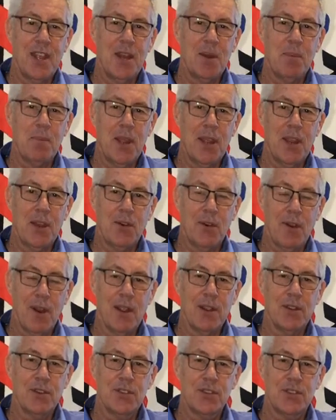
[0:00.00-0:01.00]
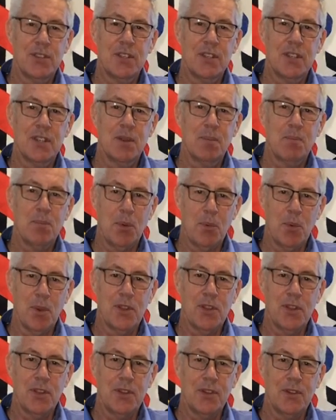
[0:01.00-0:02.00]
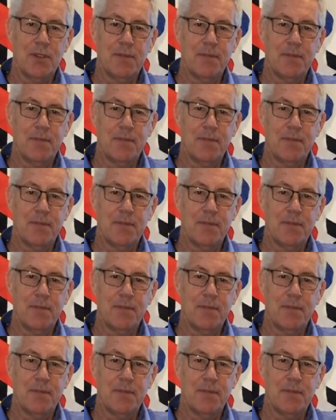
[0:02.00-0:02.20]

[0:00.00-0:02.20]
and may Christ be with you.